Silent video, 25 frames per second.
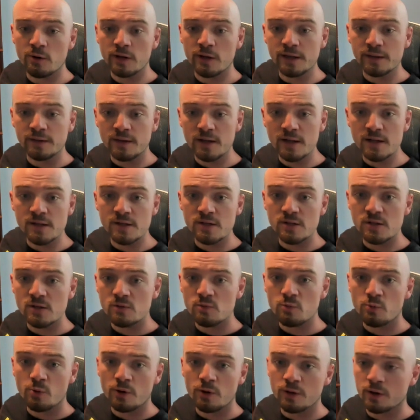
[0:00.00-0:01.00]
like
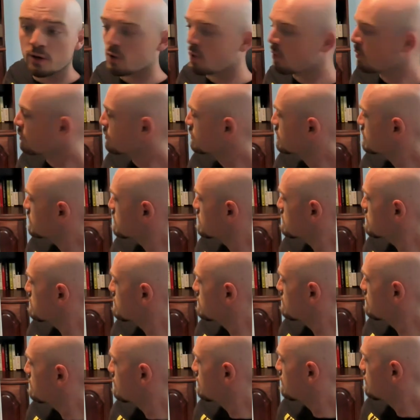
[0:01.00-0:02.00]
this where the Colts
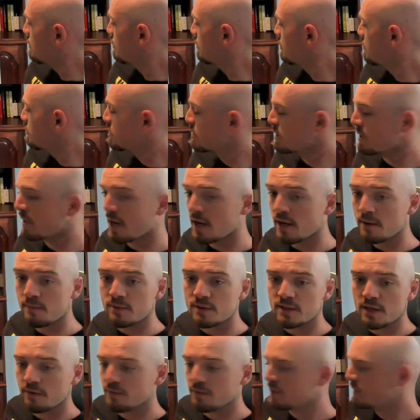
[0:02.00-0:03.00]
lose the game
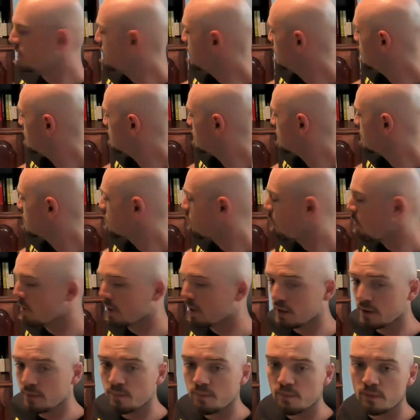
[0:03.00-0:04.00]

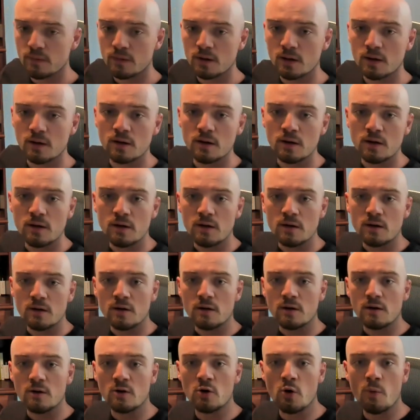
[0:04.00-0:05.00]
17-20.
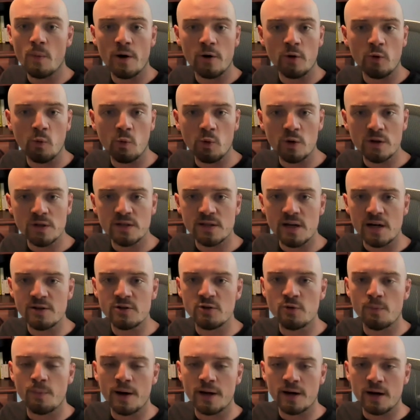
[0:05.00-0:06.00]
No matter what side
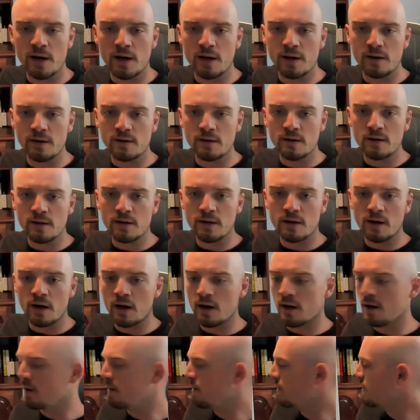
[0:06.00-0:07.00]
you bet on
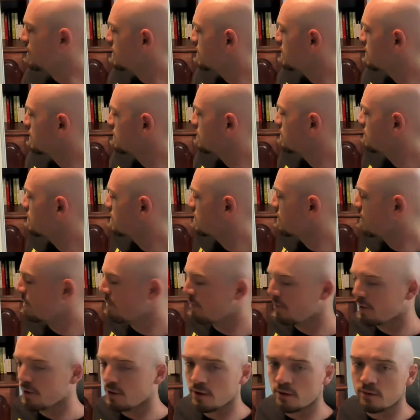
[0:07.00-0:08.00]
this
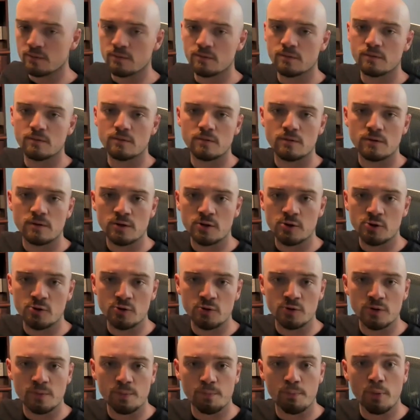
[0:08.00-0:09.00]
scenario,
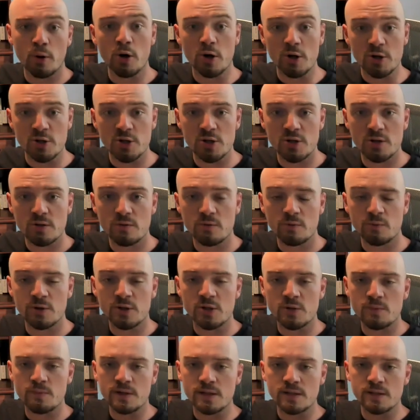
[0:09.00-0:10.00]
you'd push,
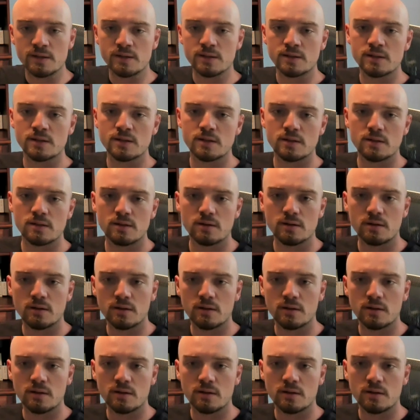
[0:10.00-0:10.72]
which means